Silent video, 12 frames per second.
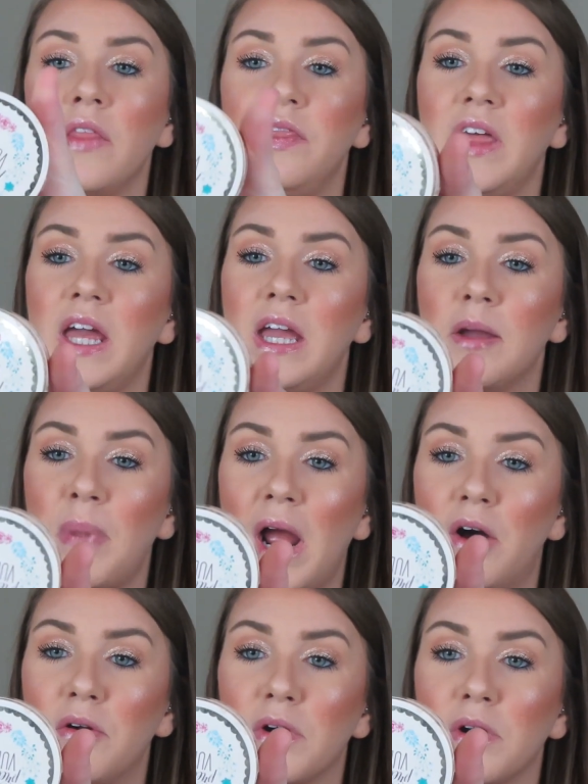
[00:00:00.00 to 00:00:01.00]
the
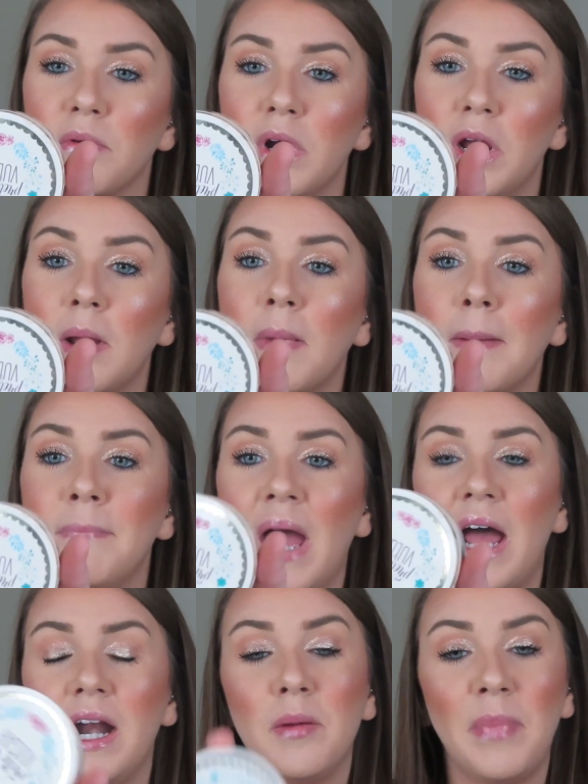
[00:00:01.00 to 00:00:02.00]
Powder Room
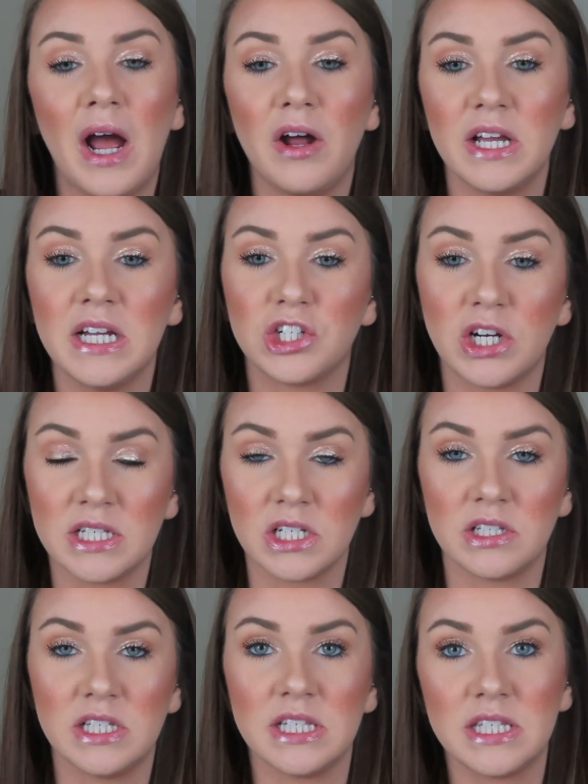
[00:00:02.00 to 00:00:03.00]
Matte About It
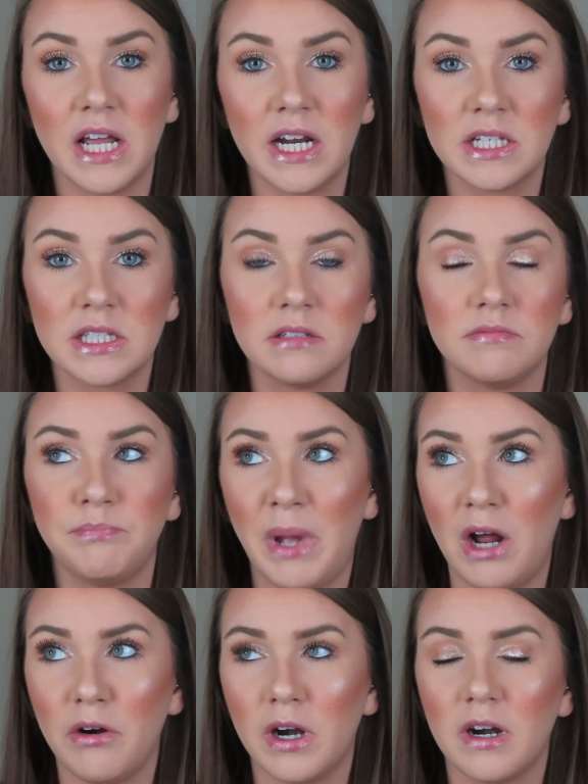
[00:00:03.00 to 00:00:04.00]
Translucent Setting
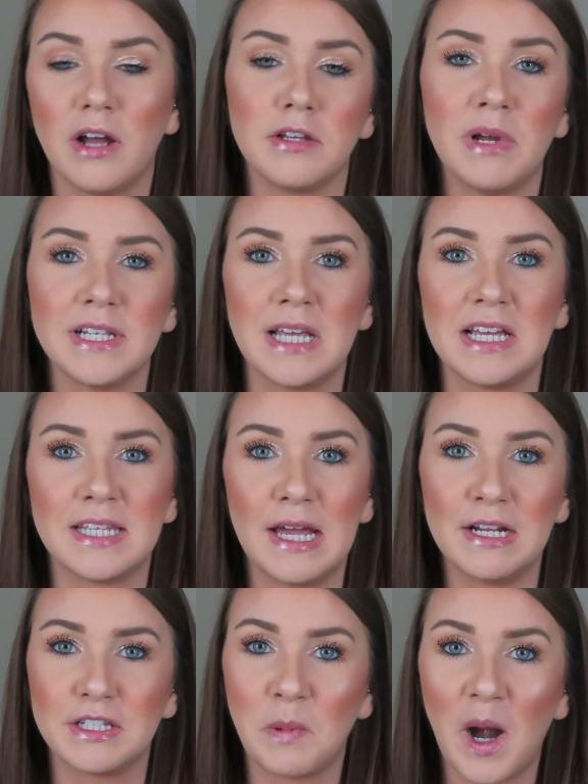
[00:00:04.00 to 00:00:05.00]
Powder. I was about to say
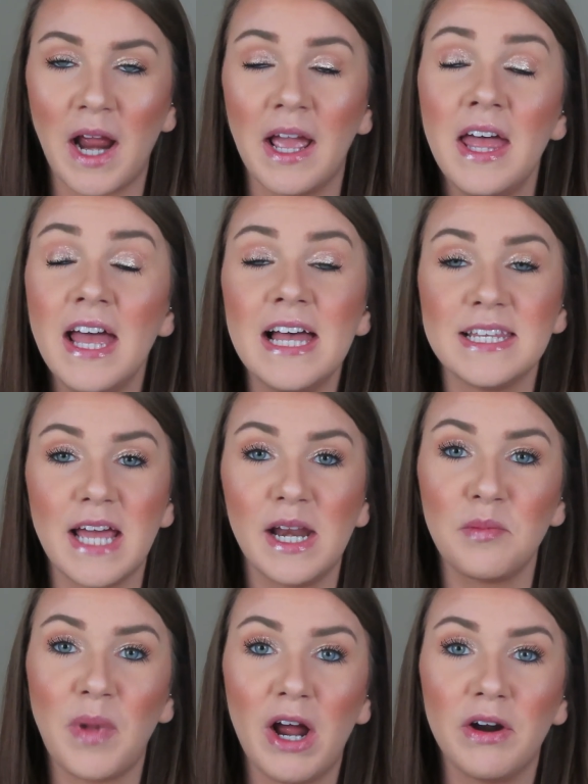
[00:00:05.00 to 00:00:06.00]
setting spray.
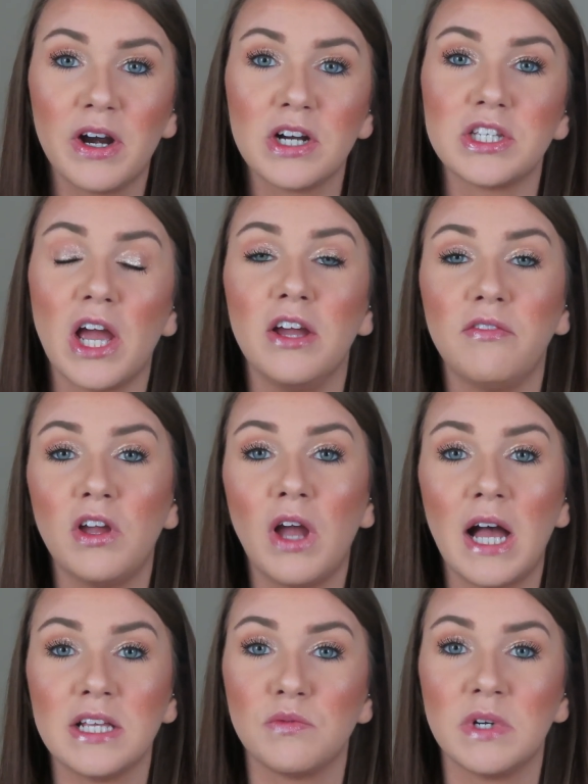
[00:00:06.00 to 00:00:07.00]
Setting powder. So if you
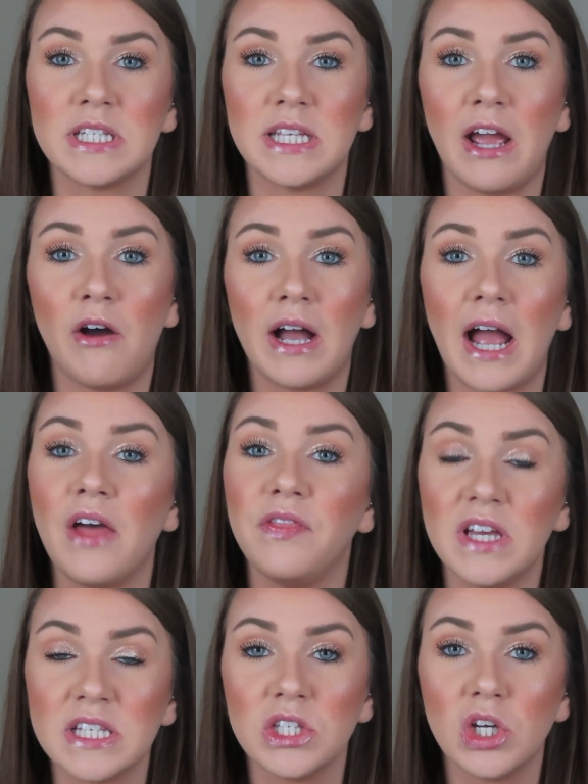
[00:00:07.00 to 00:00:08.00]
guys want to see how I got
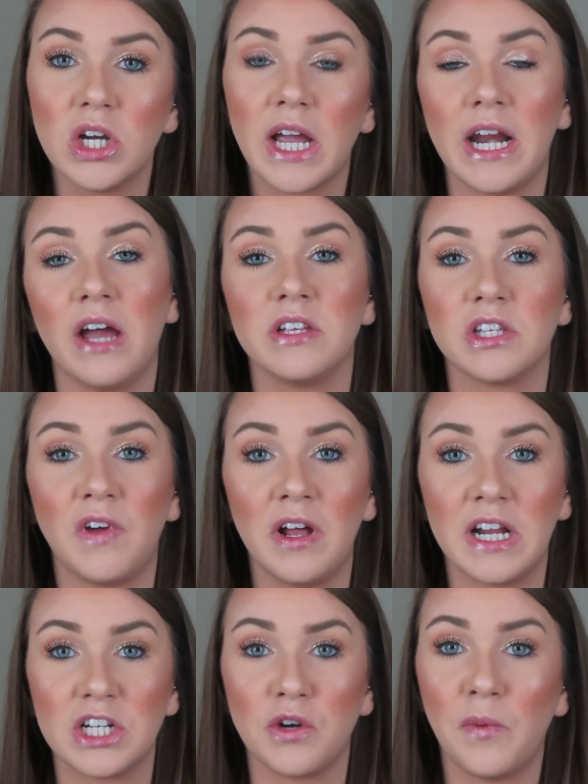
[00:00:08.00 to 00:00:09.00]
this look and how this
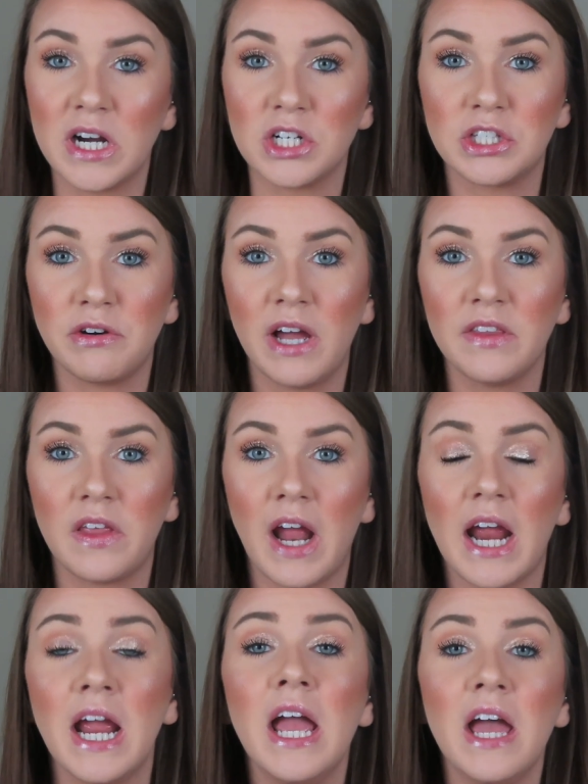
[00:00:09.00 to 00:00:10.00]
foundation wears throughout the
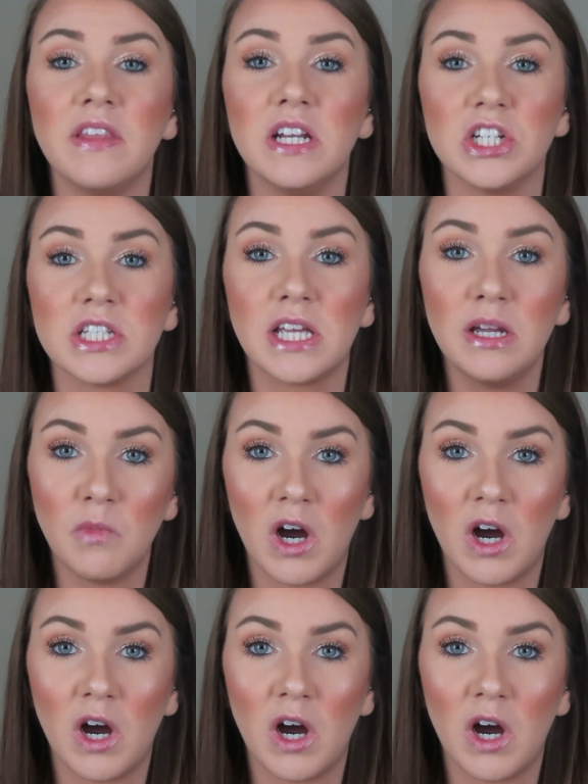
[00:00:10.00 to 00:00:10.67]
day, then just keep